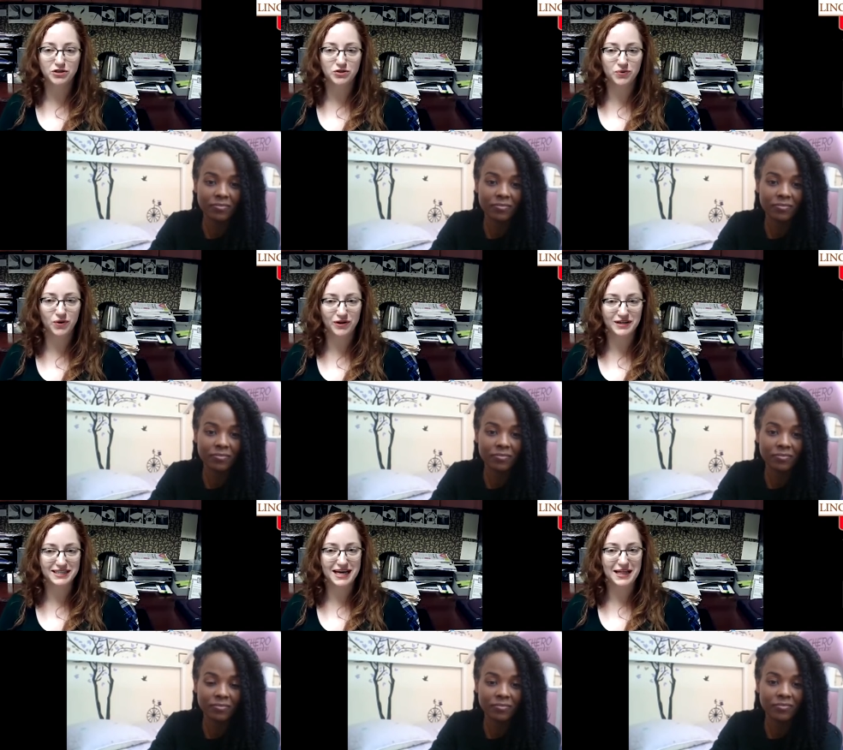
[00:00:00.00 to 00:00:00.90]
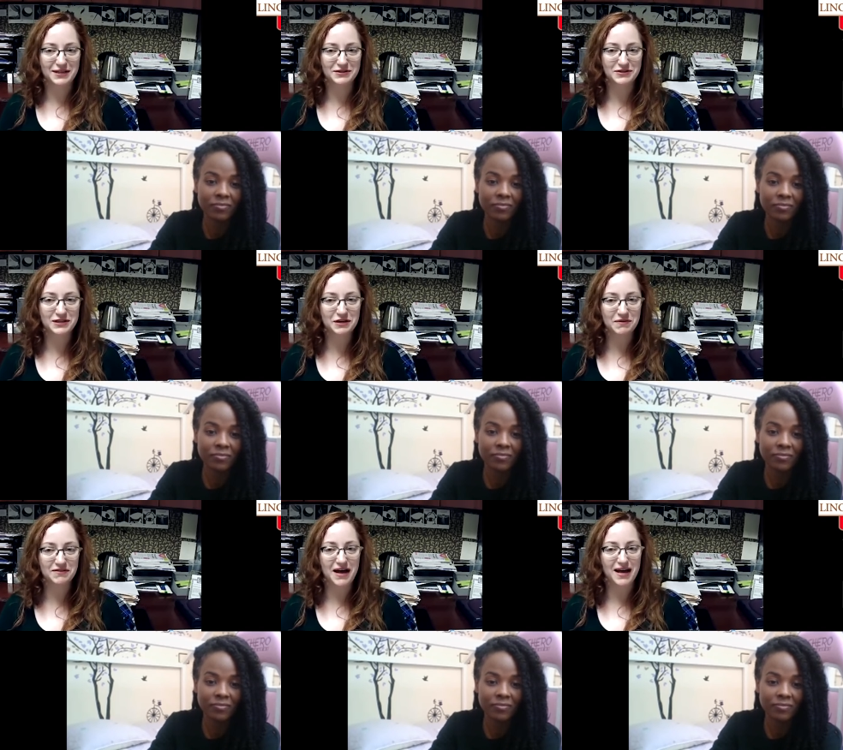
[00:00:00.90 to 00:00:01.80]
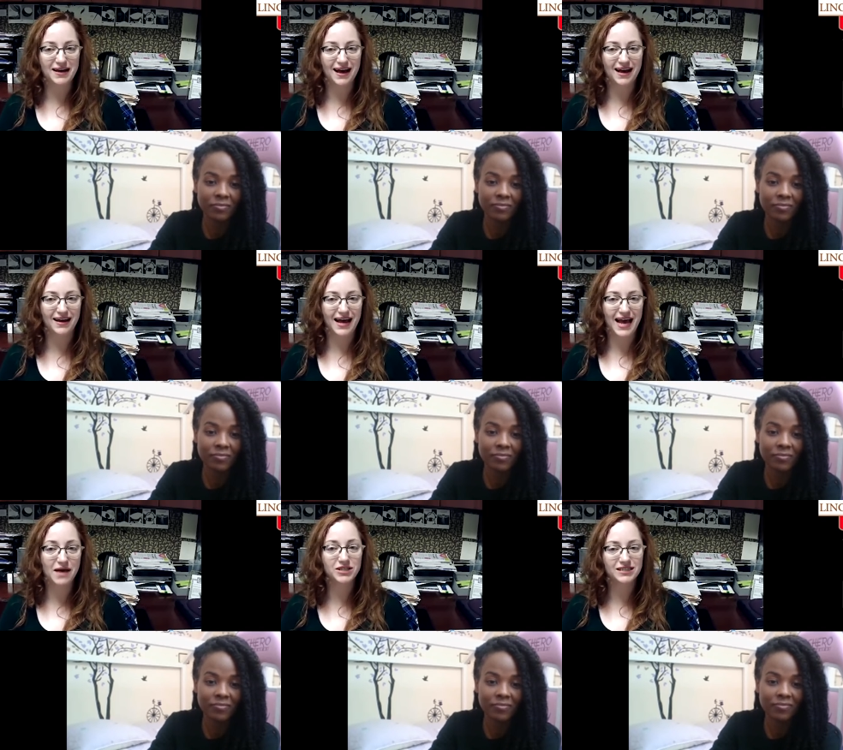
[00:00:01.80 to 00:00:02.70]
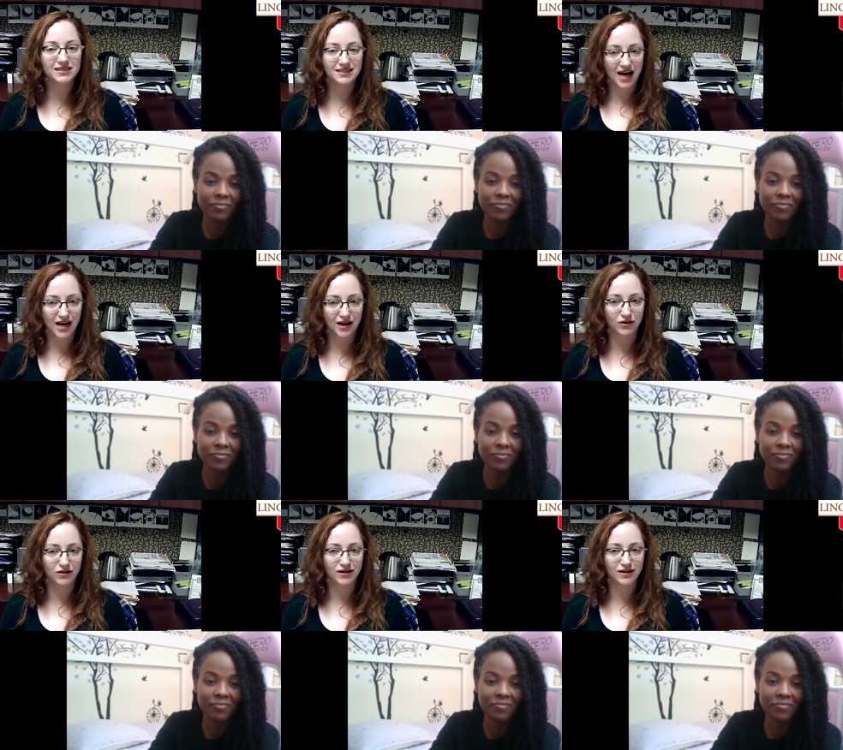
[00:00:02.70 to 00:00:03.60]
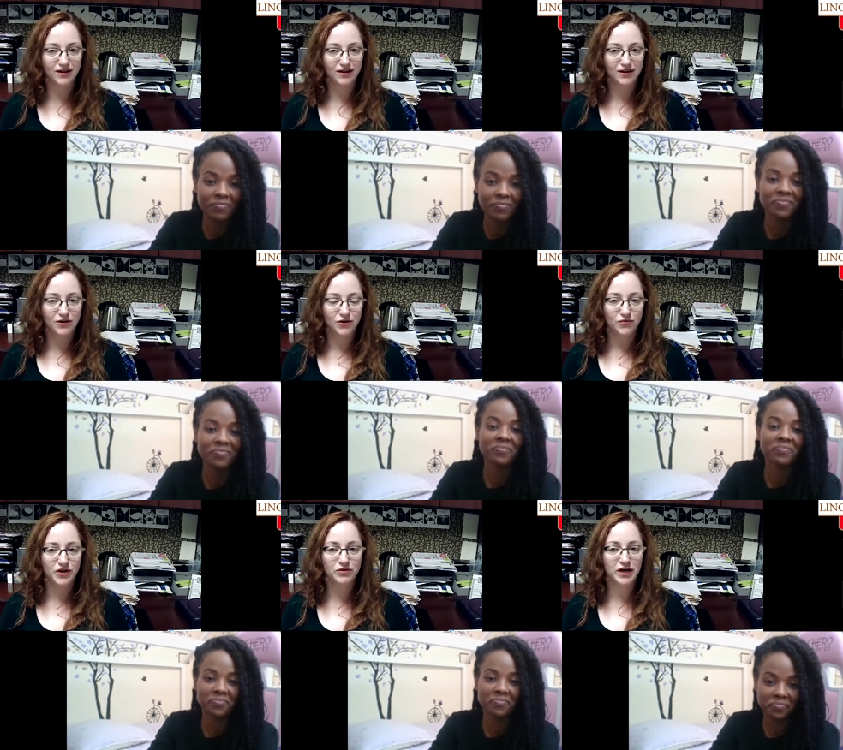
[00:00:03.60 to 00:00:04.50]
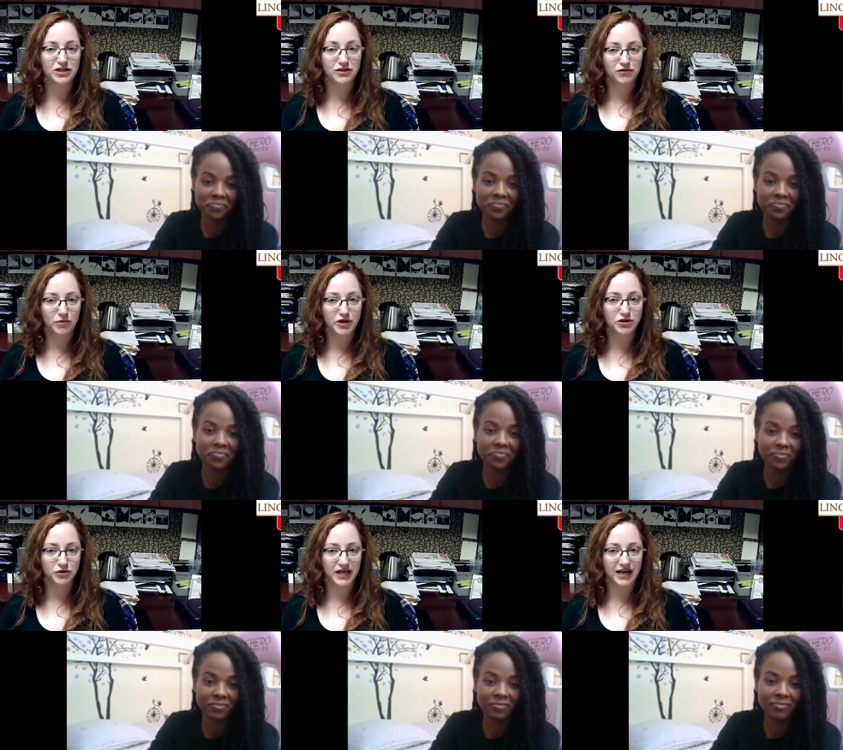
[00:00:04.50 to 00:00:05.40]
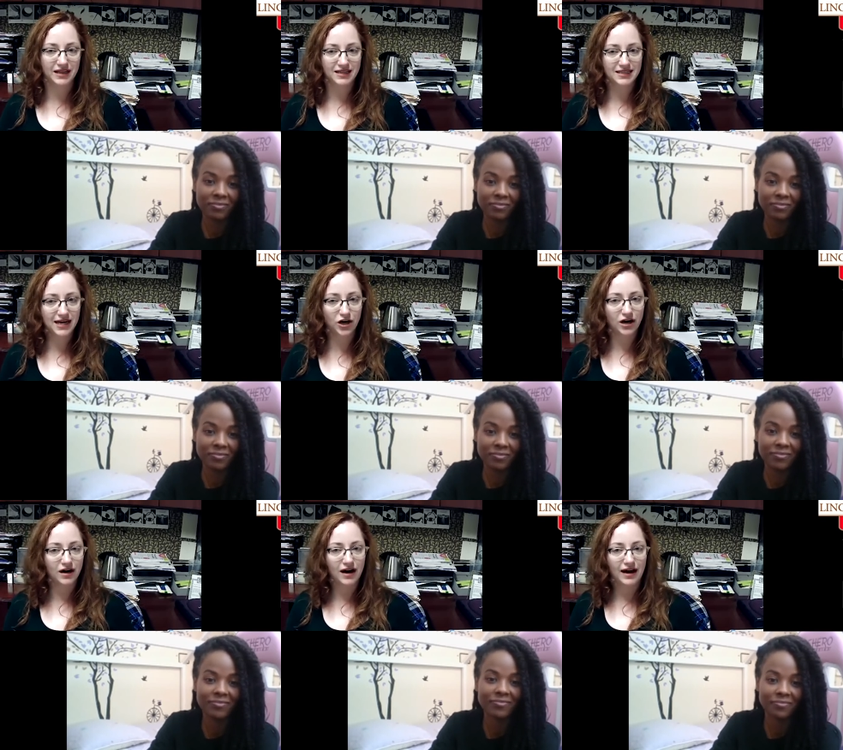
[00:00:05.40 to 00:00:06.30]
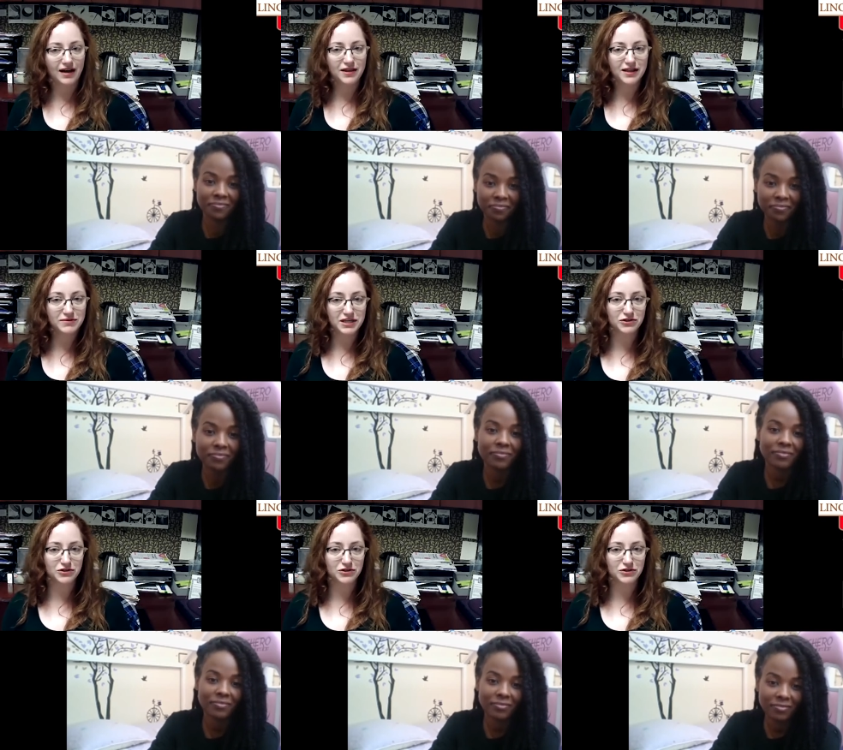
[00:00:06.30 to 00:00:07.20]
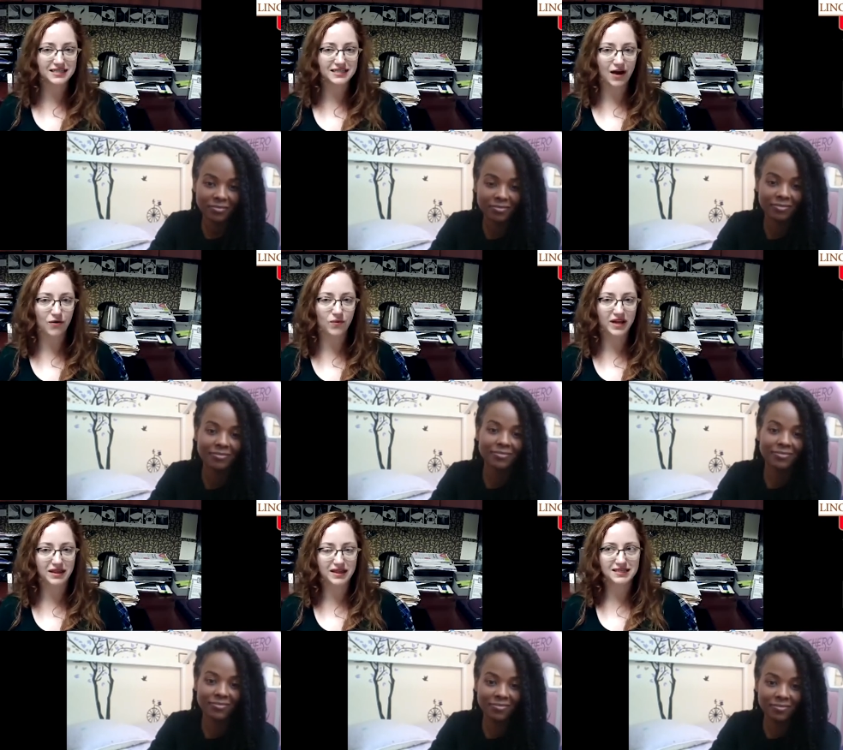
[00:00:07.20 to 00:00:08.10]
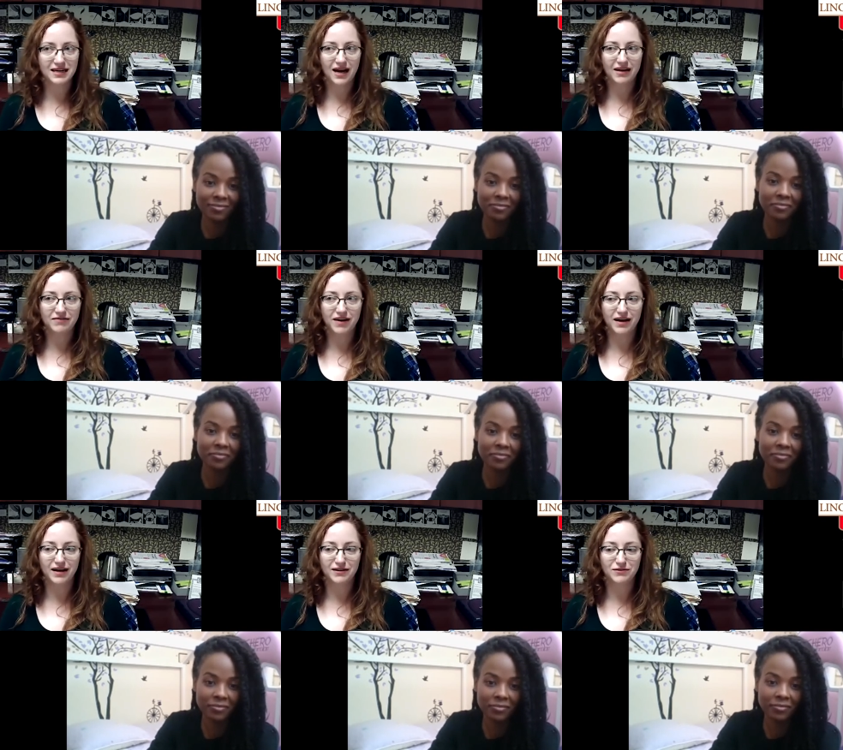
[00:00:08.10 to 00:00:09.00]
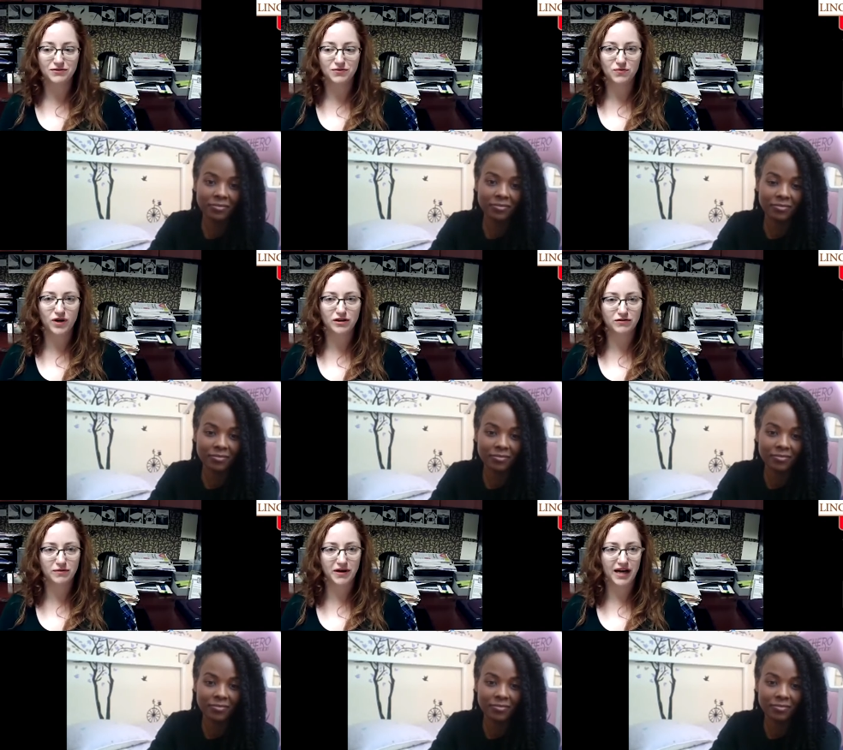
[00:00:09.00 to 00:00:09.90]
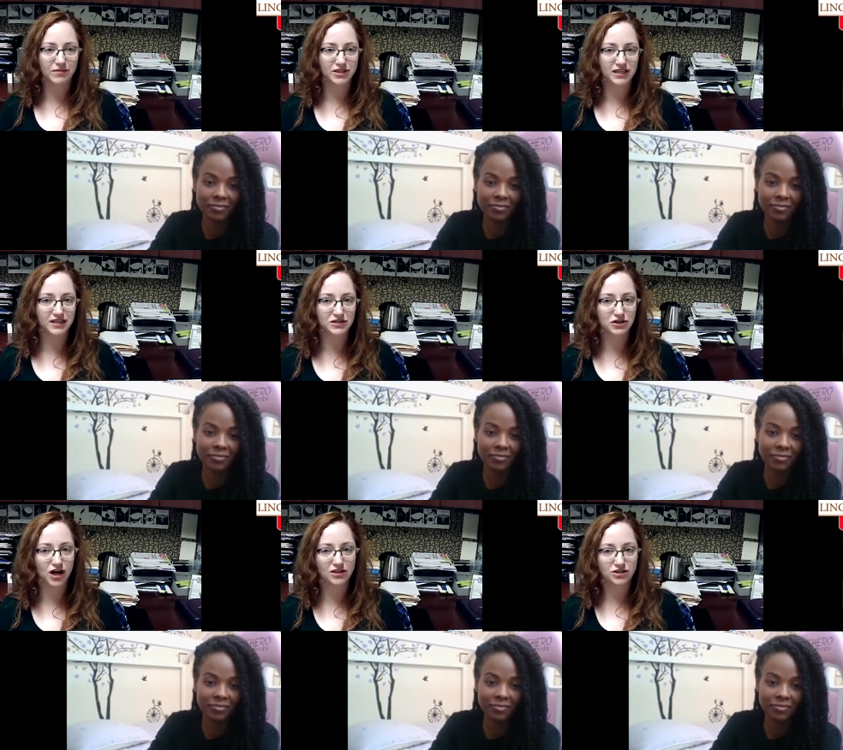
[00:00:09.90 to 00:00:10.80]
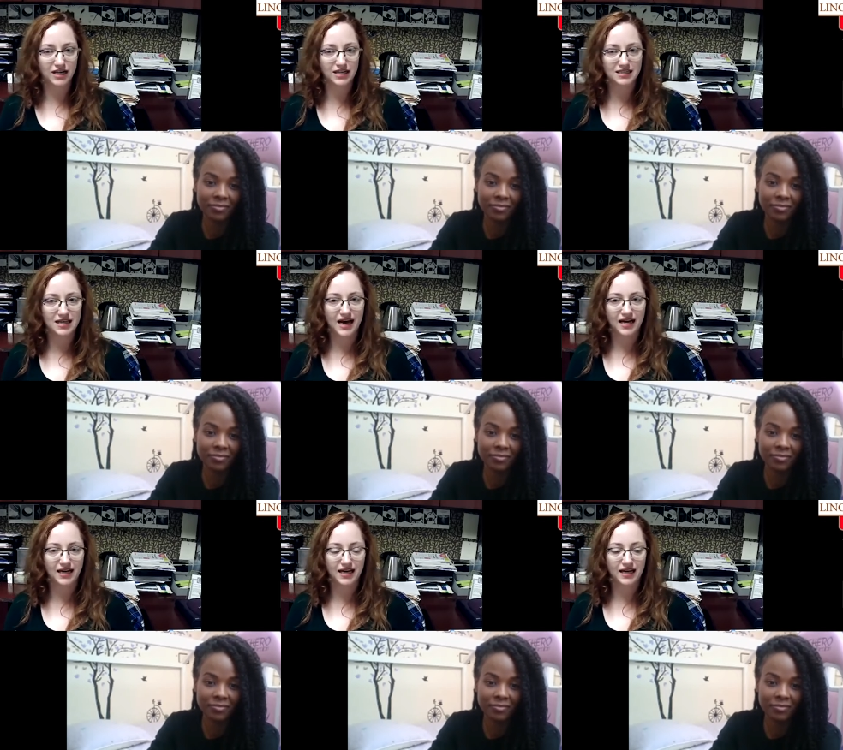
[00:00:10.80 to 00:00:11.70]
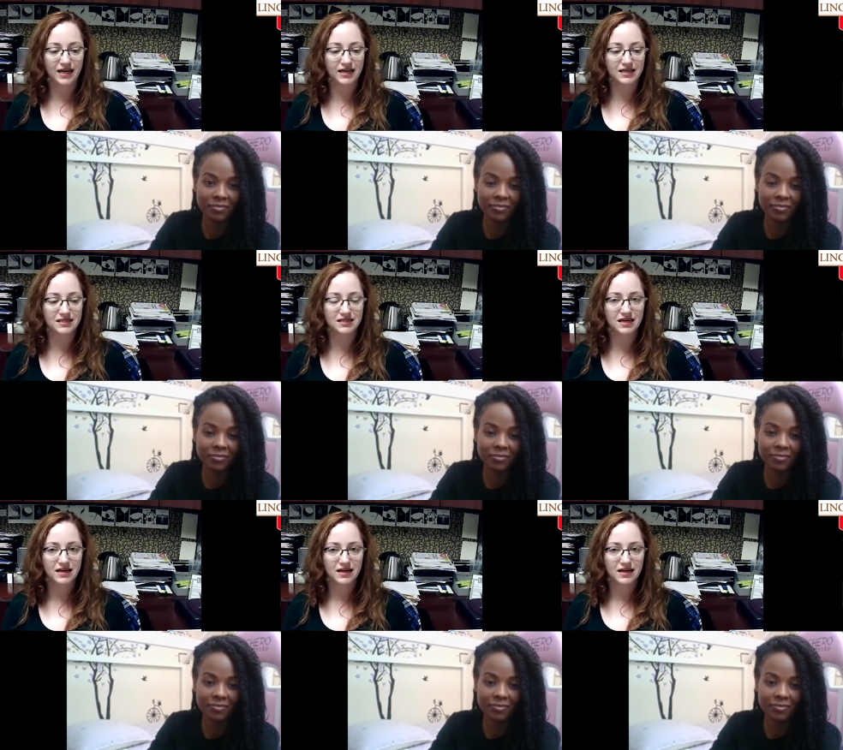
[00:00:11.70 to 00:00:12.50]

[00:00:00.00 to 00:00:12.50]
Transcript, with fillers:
Speaker 1: and Jewel, saying it's a little bit of a, a Hamilton style recreation of Romeo and Juliet at the center. And I thought that was interesting because one of the things that I find wonderful about Hamilton is not just that it is